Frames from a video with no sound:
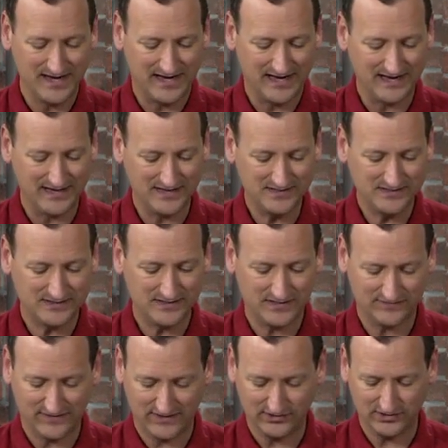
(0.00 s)
And
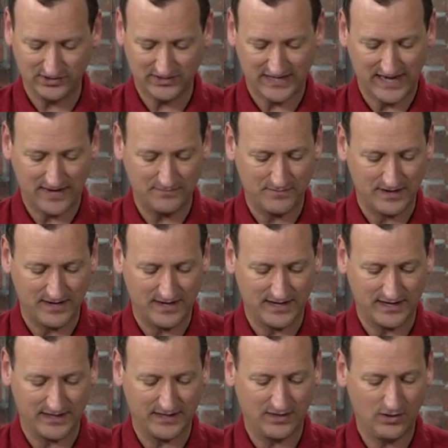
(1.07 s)
if I look at
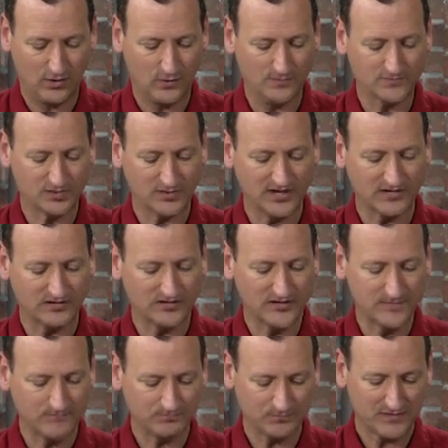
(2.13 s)
my home
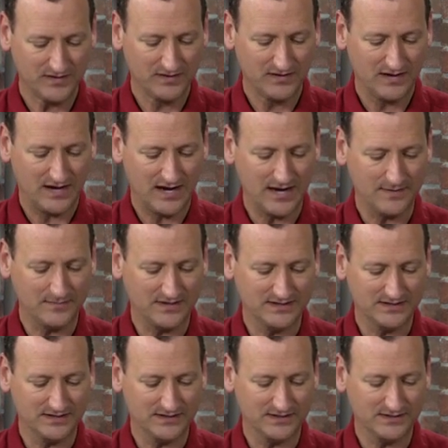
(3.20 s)
directory, I'm
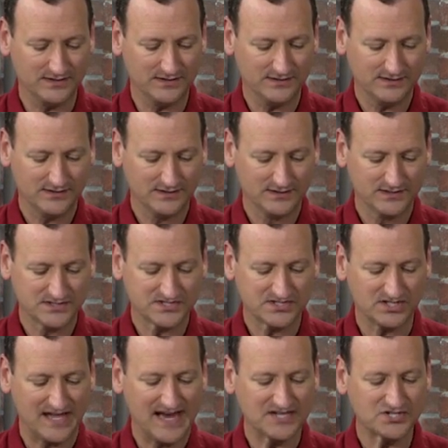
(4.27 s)
in
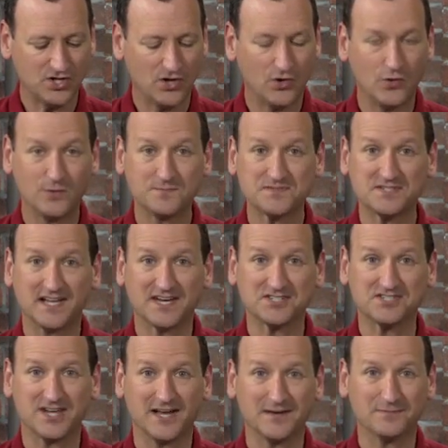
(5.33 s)

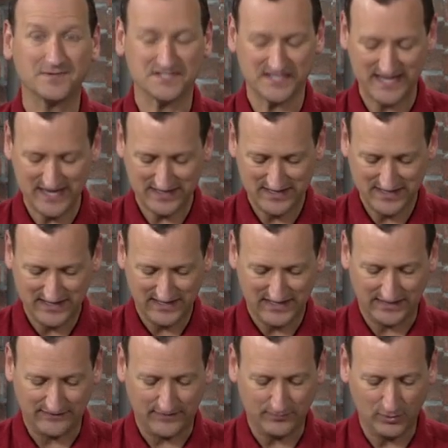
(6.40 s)
/home/donpazet.
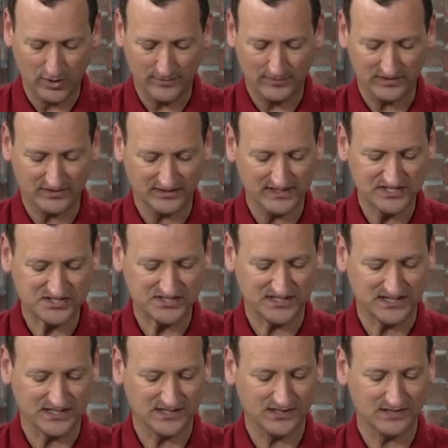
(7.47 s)
And if I pull up a
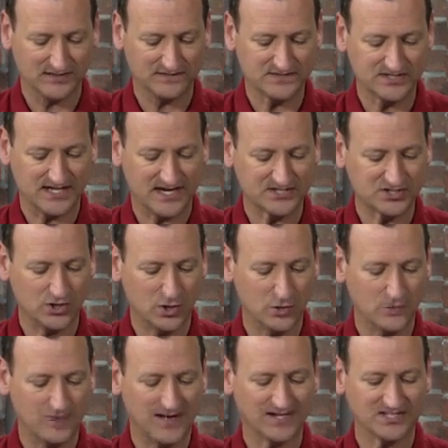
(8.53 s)
listing of
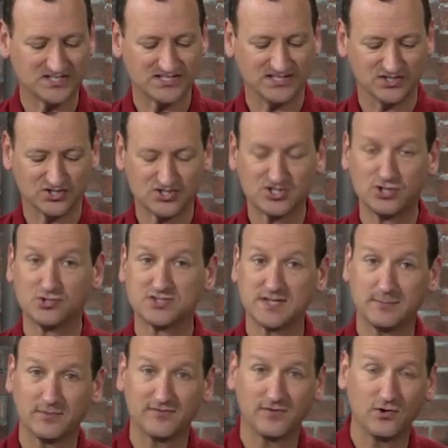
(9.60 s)
/home, I can see there's 2
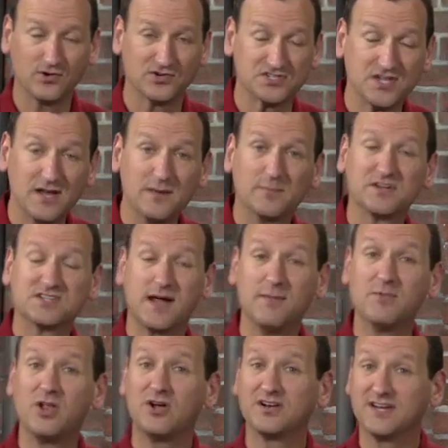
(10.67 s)
separate folders because
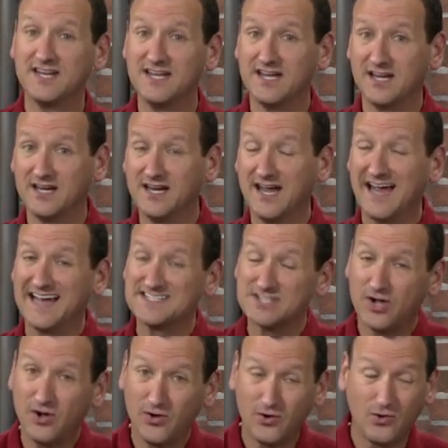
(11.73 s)
I'm logged in as
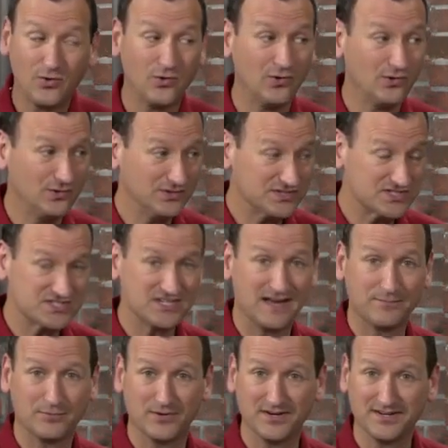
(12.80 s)
a whole
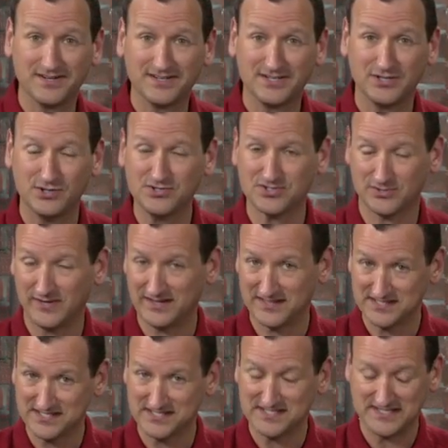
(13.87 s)
separate user, right?
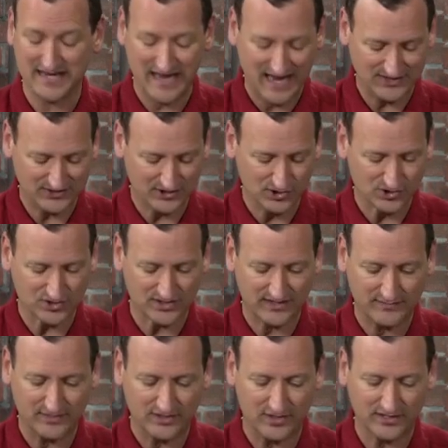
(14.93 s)
This is not the user that
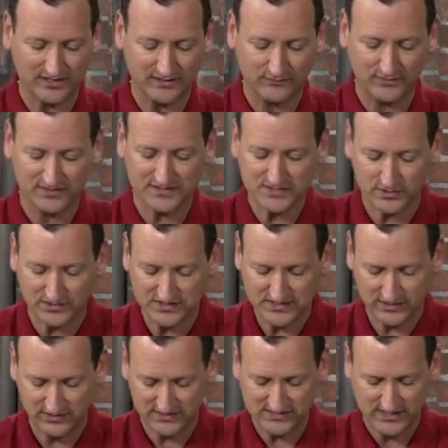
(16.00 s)
I've been logging in with this whole
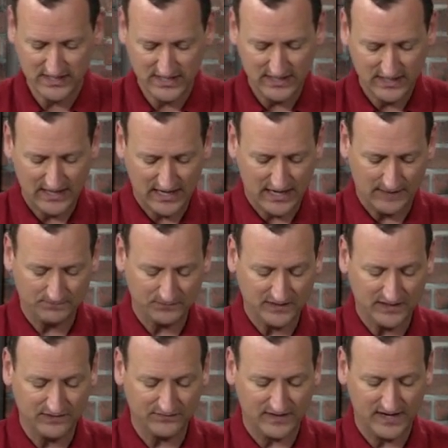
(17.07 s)
series.
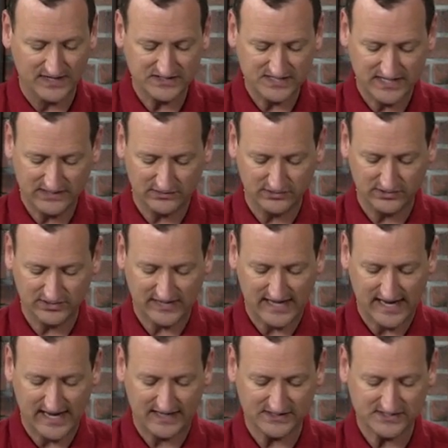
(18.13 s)
If I take a look
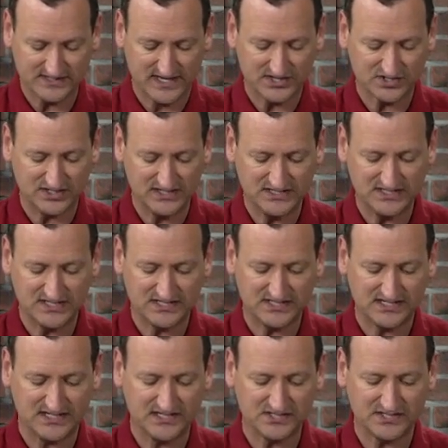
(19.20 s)
at
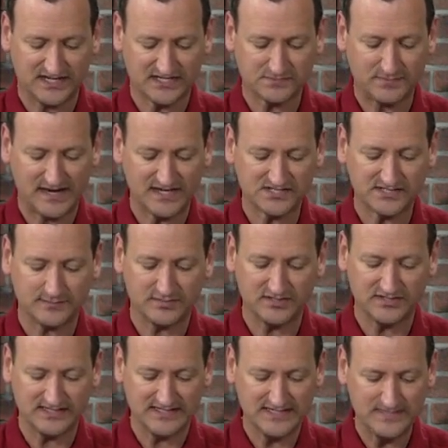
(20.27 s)

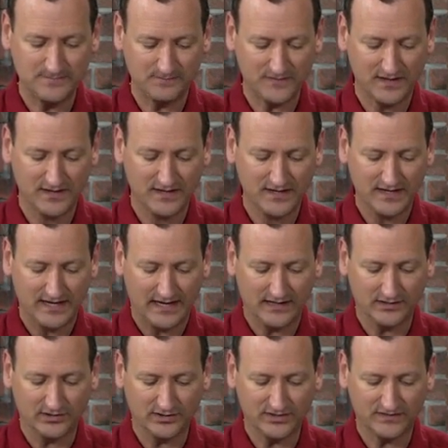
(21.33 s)
/etc/passwd
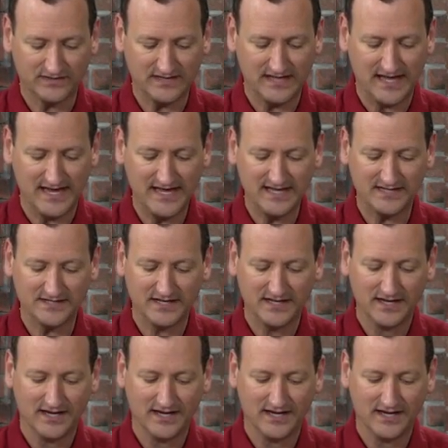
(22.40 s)
and look at the end,